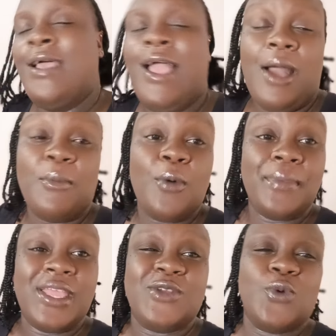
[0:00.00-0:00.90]
I'm
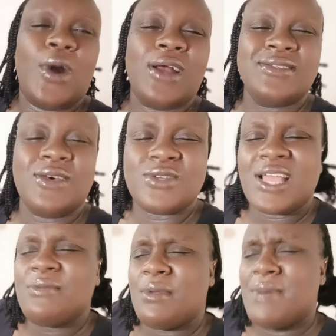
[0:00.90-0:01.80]
hoping it works out.
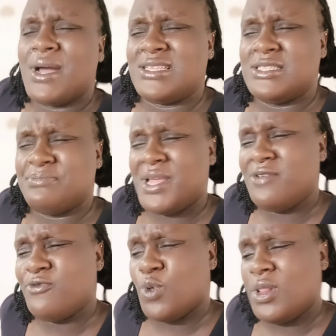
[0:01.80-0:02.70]
Actually, my back is
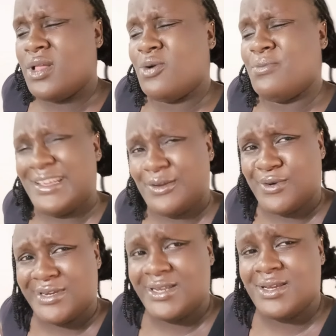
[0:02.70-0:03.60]
painful. Oh my
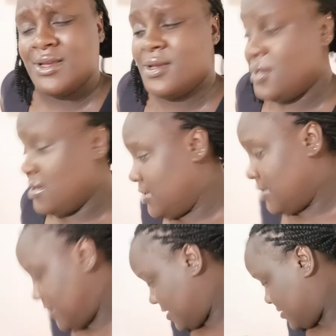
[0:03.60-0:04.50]
god.
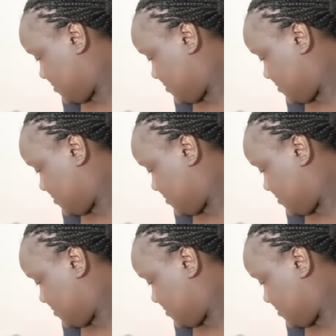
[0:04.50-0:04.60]
Yeah.